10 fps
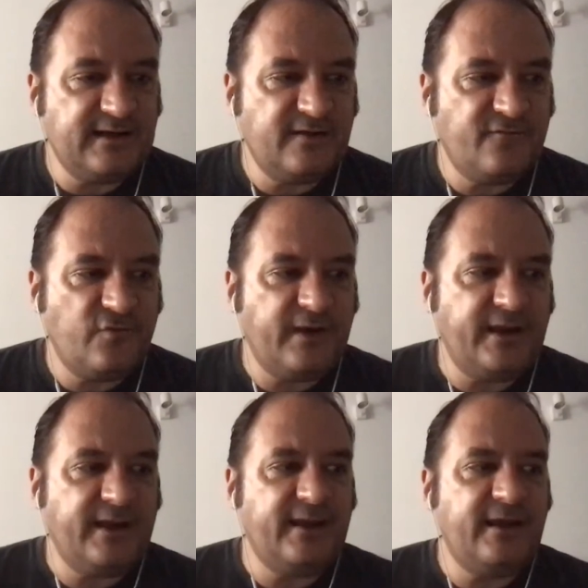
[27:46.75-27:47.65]
And if
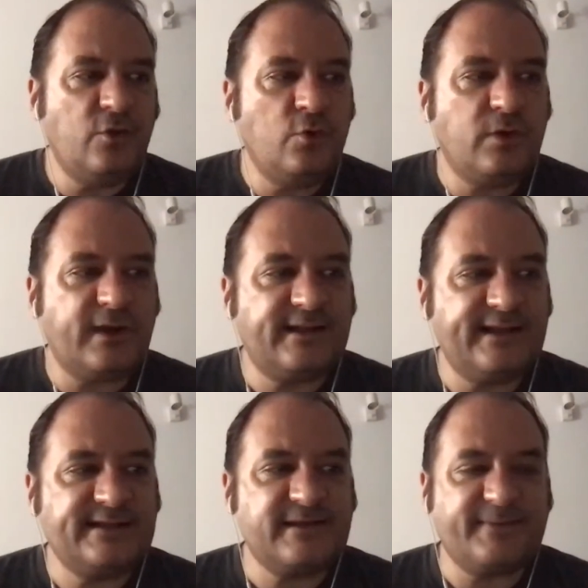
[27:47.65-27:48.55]
we look at the
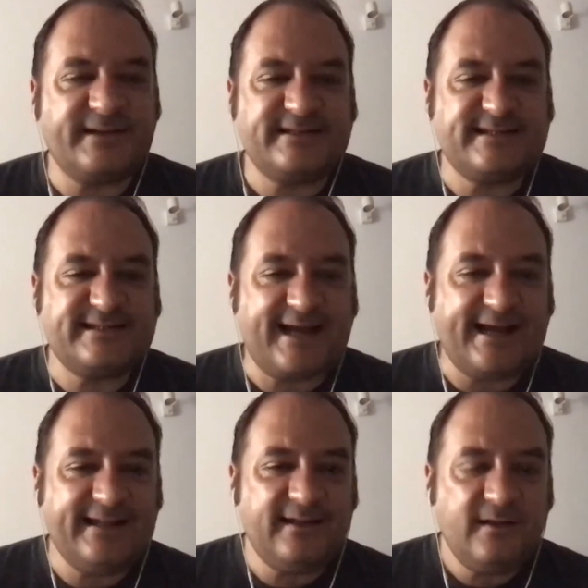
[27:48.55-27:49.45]
Japanese
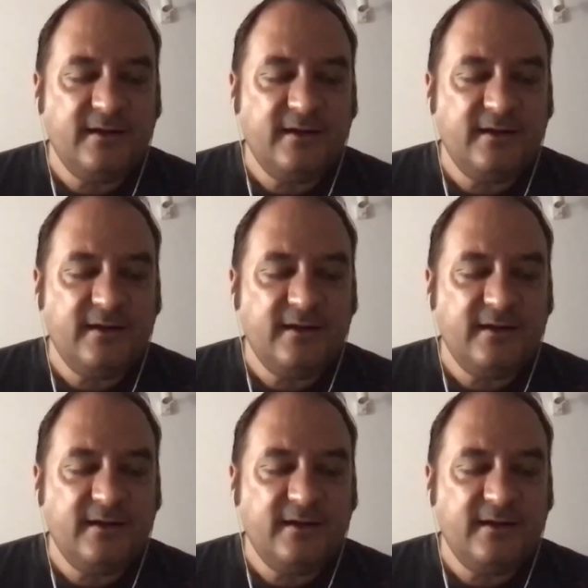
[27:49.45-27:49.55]
design,